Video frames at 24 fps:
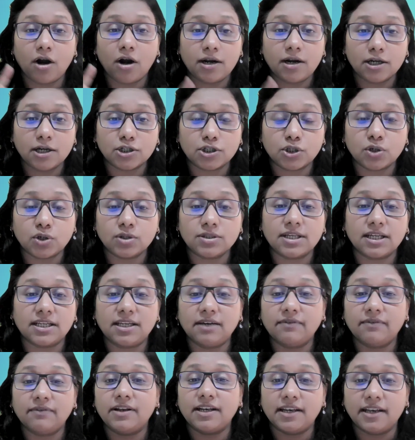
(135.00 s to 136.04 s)
God assures
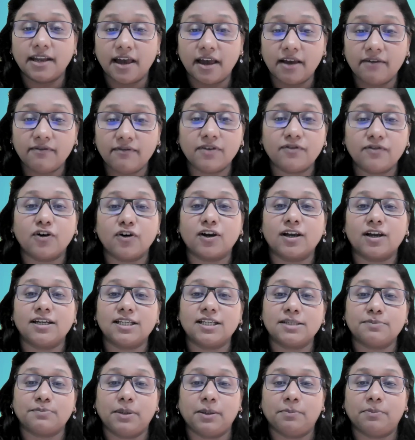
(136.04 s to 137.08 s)
that he will never
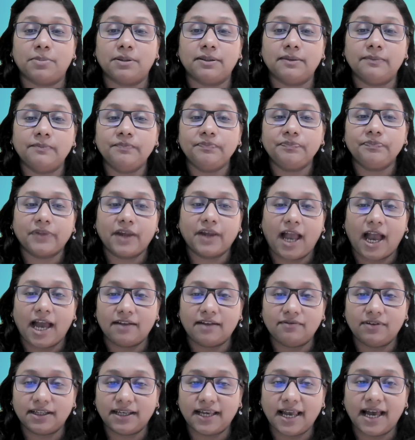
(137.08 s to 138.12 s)
forget his people
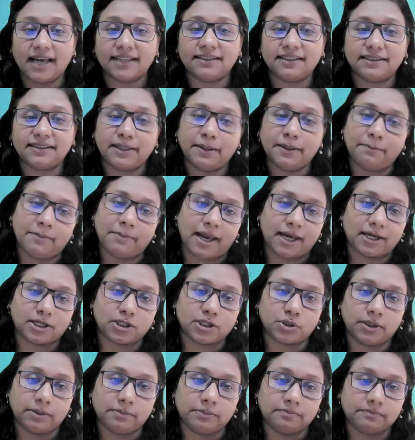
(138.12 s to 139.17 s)
and will gather them
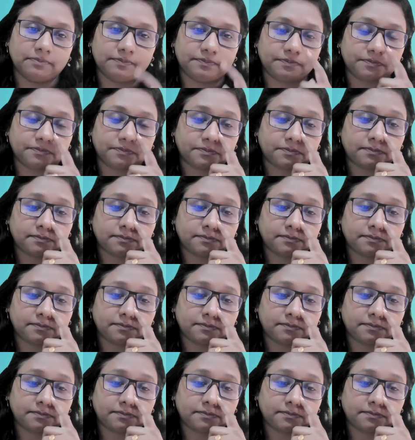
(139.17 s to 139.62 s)
back to him.